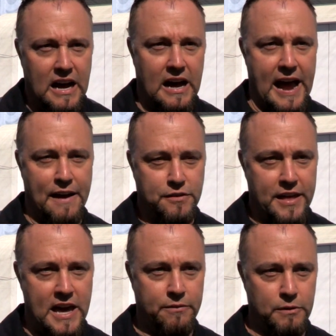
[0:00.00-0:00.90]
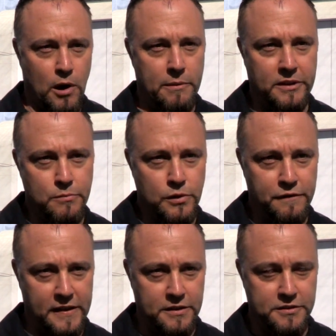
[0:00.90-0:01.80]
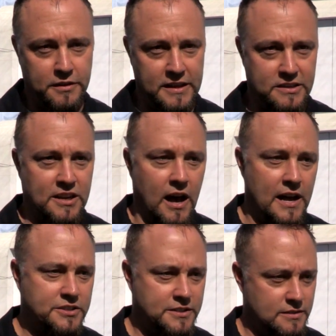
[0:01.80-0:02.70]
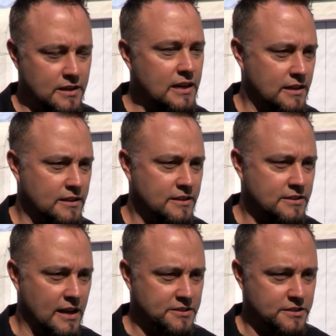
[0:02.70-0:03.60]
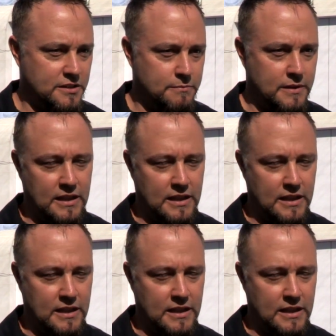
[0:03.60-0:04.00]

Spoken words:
After that, I would probably move into the exhaust system.